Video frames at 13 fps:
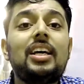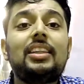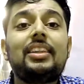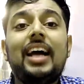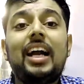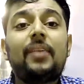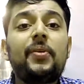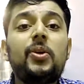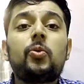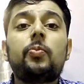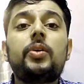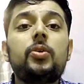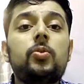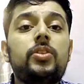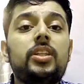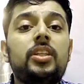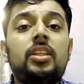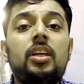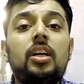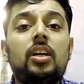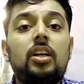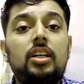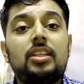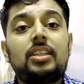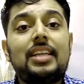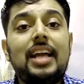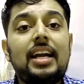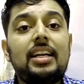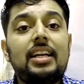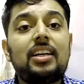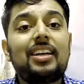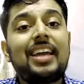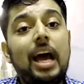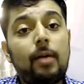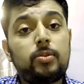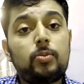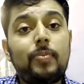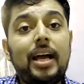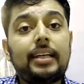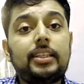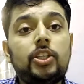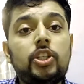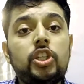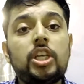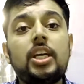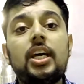That way you'll be using the standard gaps package,